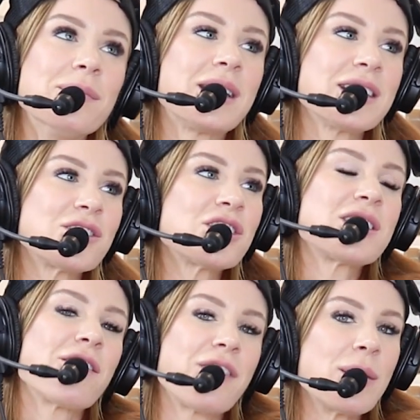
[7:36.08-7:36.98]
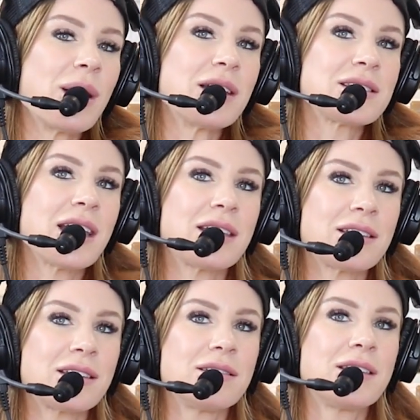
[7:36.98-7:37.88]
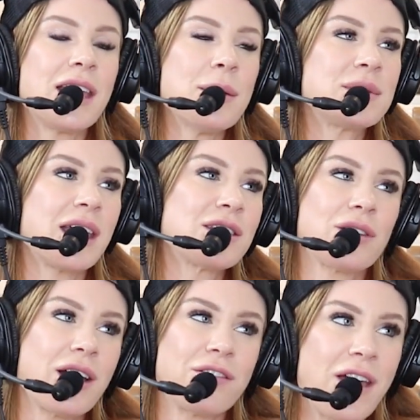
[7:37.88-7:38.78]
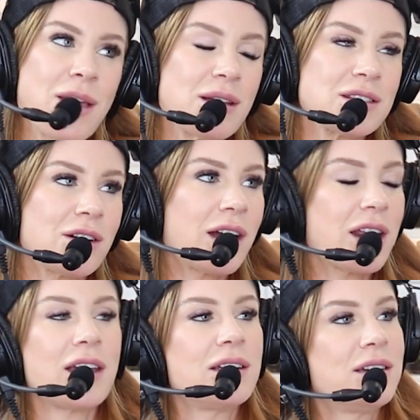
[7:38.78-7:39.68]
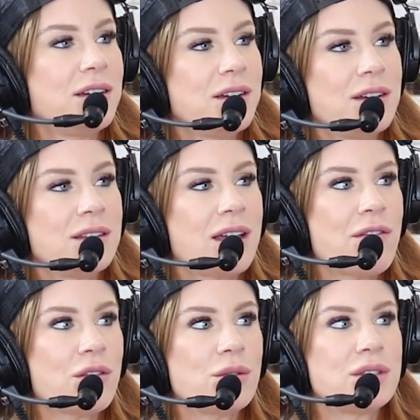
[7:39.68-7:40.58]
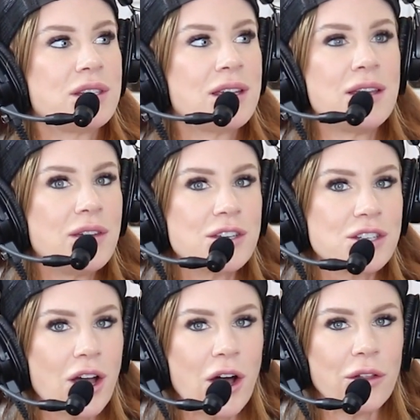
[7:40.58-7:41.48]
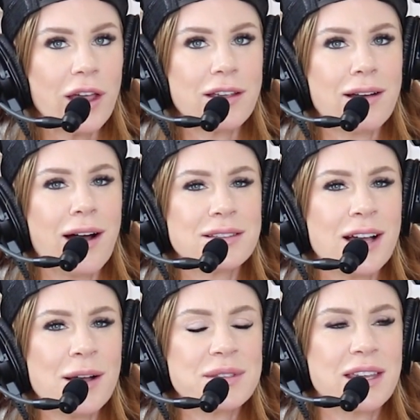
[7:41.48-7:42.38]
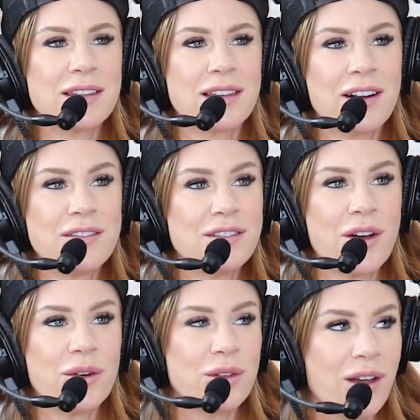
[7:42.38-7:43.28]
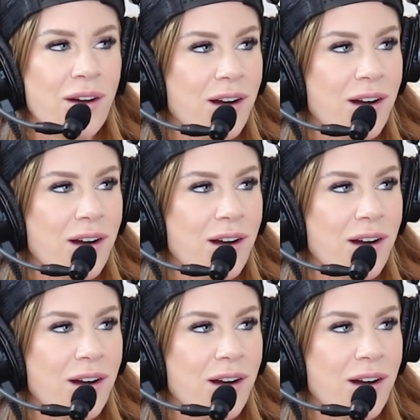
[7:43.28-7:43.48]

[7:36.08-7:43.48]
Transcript: Because they're just not famous. Like, Kim's kids are, like, famous already. They have their own TV show. Like, Tom's kids, I don't even know who they